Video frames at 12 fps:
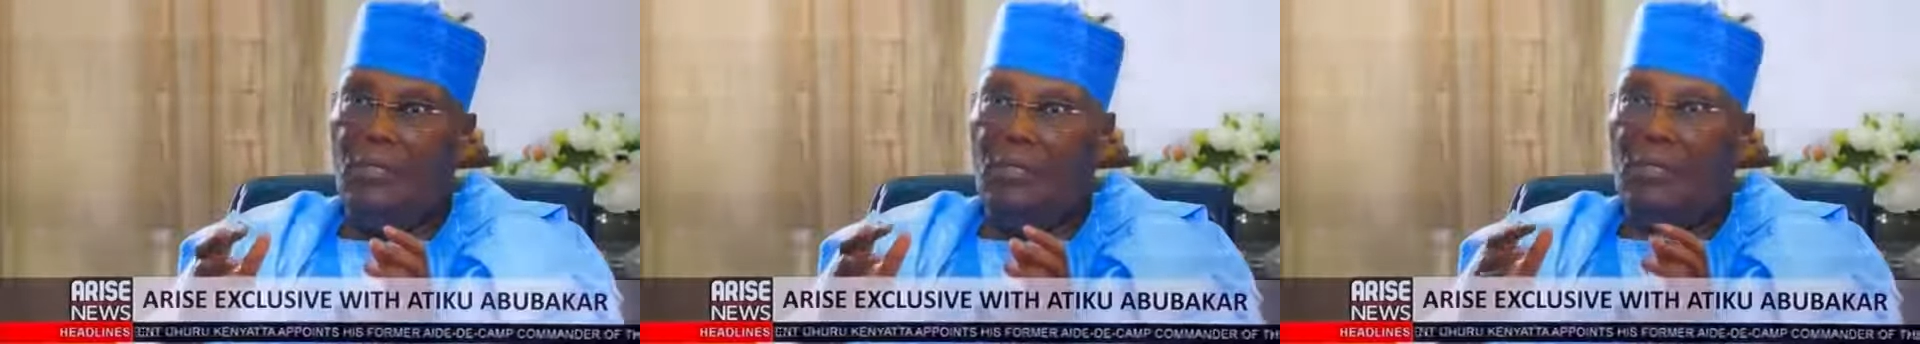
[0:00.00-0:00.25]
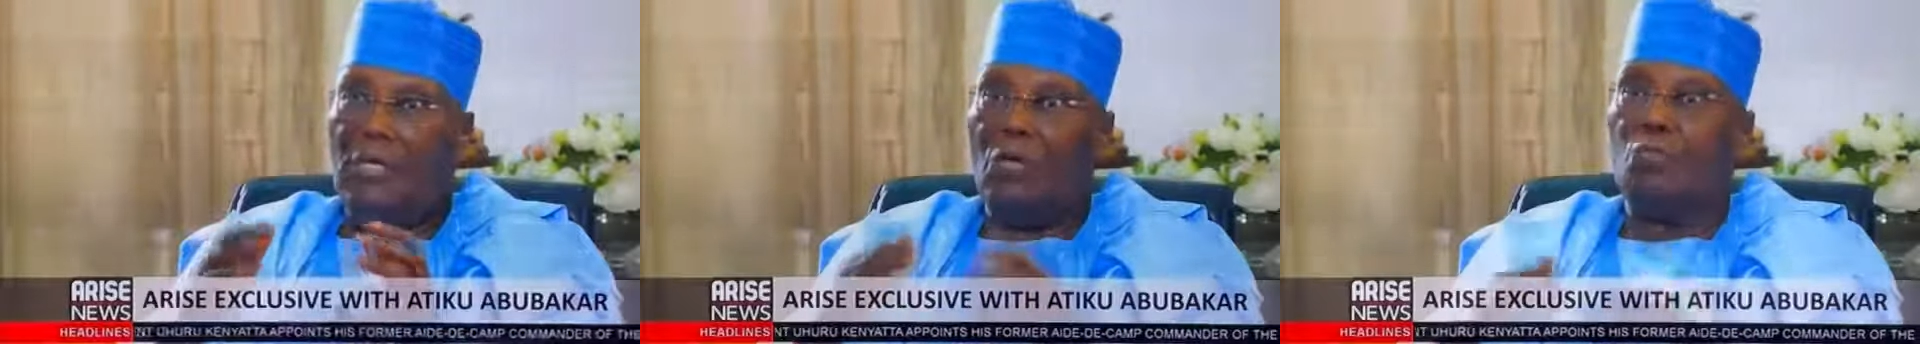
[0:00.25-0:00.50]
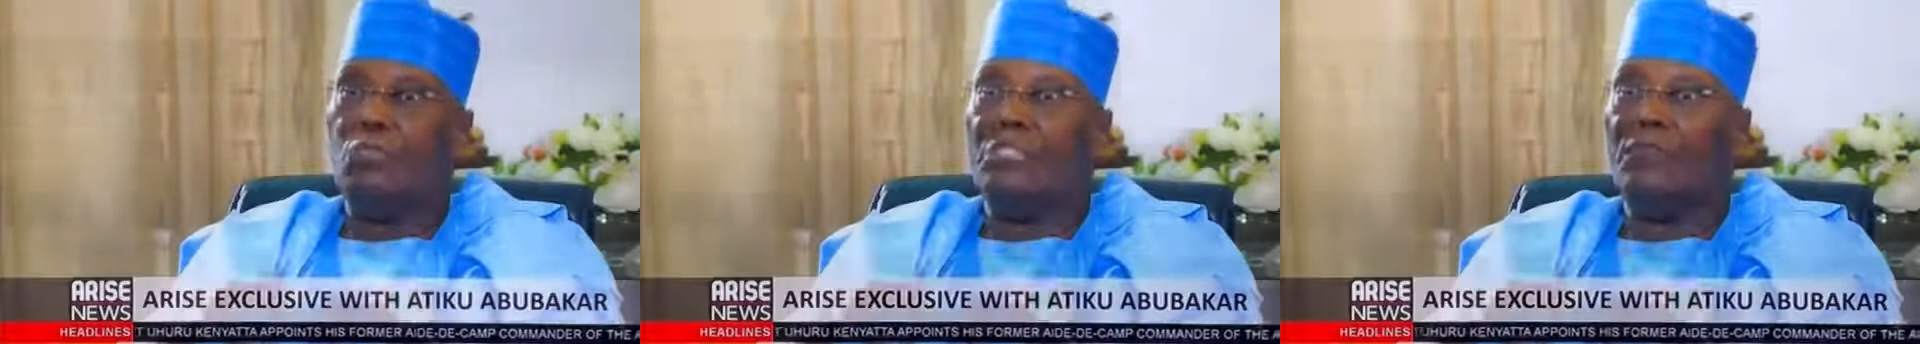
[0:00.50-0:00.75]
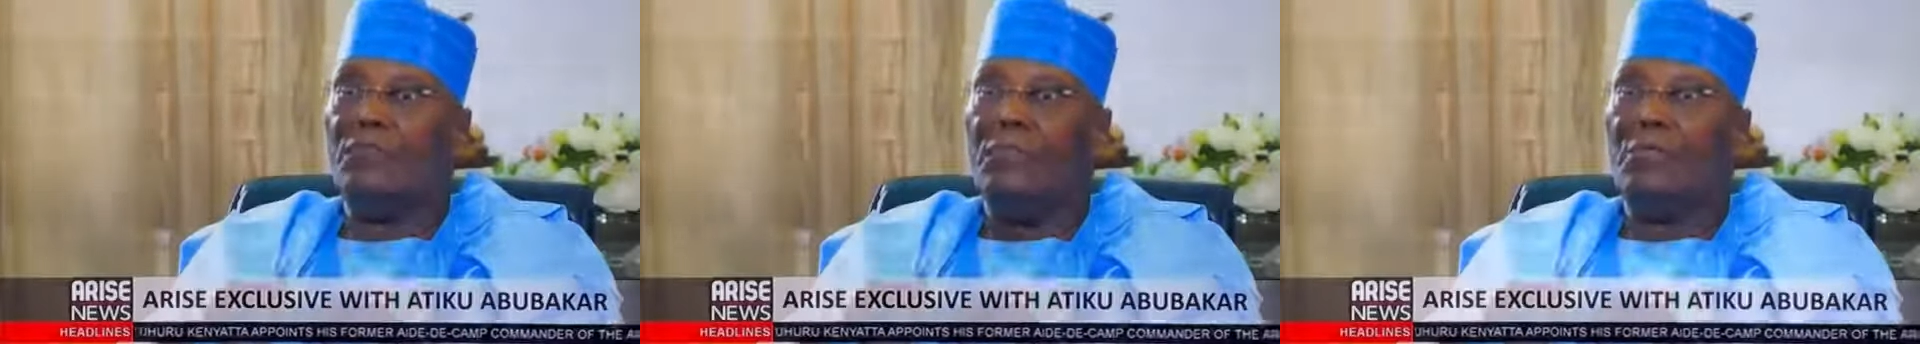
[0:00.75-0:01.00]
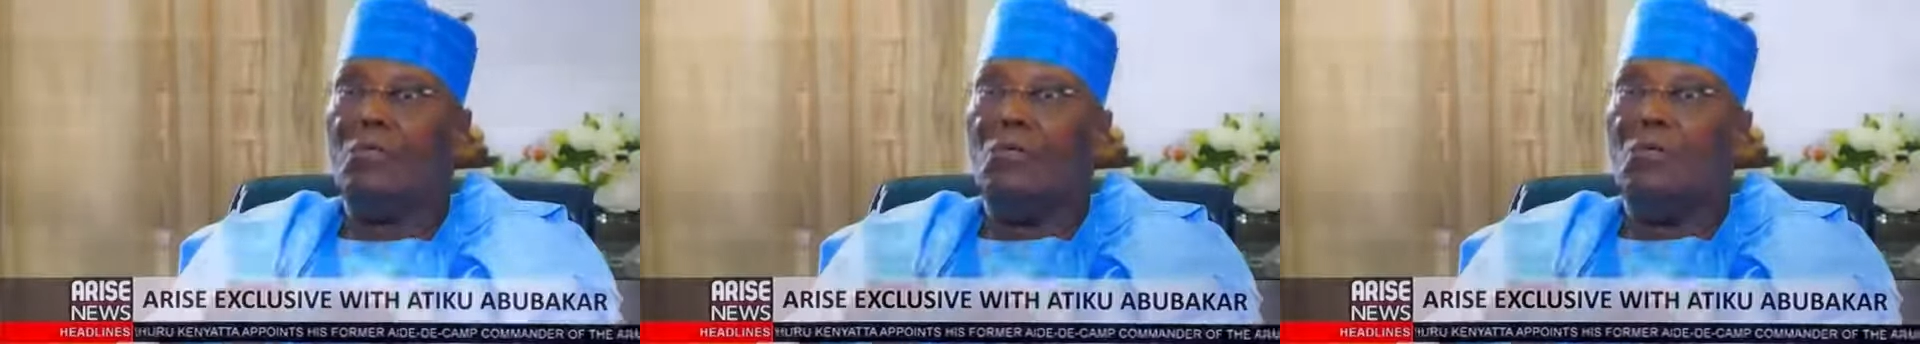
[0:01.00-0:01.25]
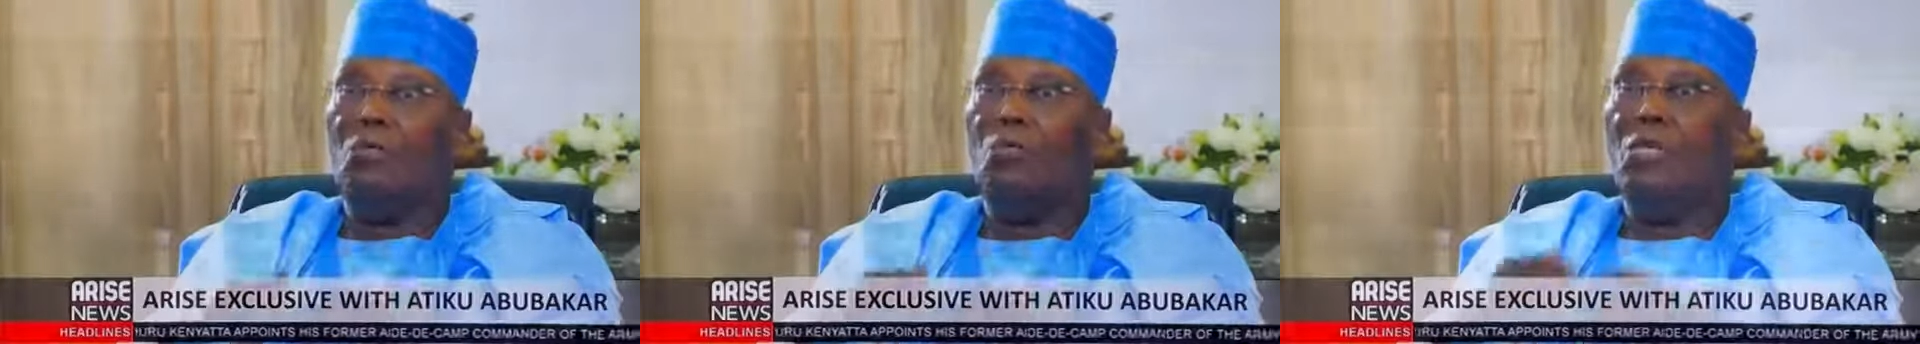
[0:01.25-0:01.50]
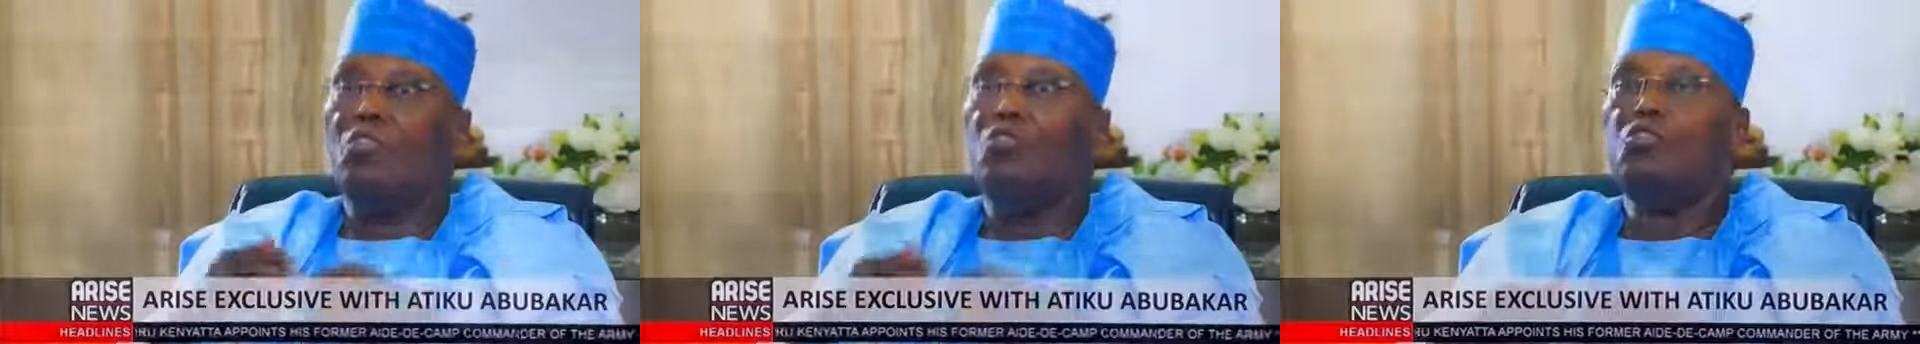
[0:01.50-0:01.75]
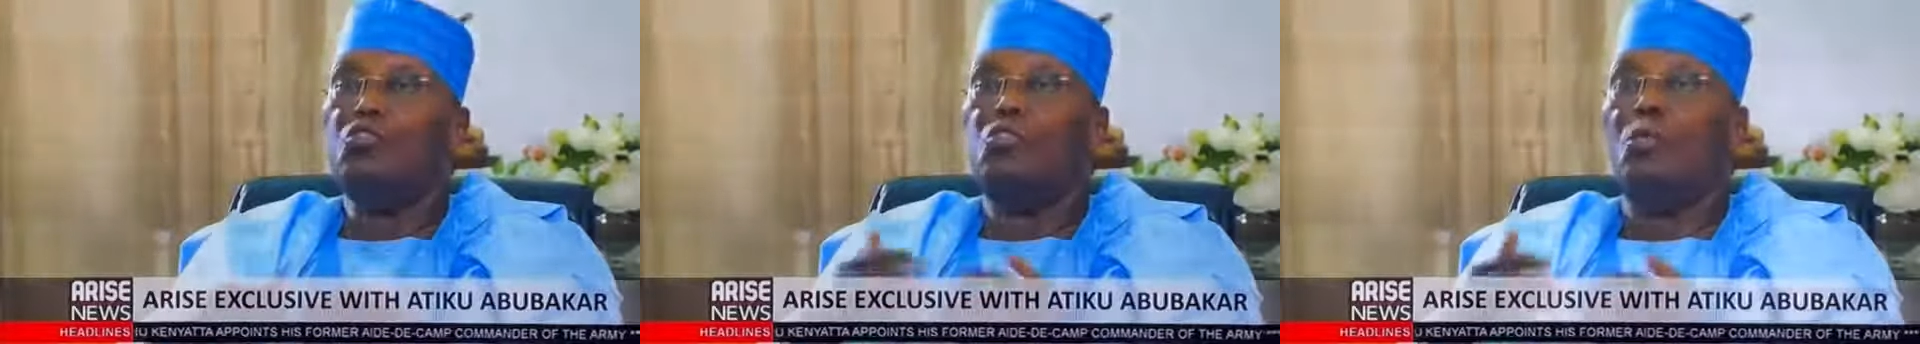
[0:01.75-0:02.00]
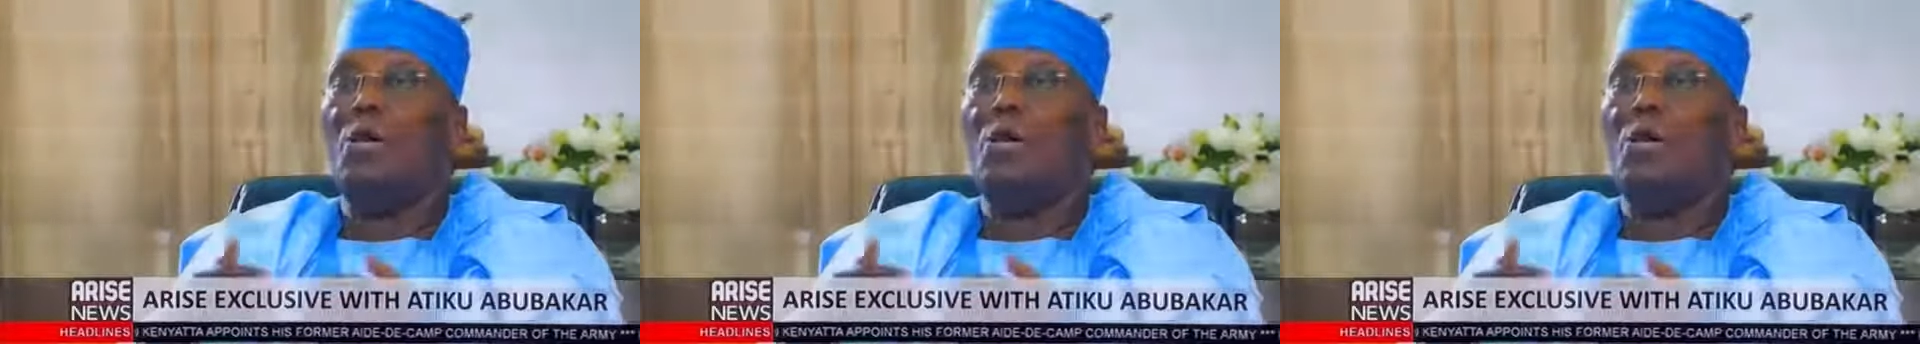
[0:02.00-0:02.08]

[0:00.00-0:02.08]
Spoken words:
that was even what used to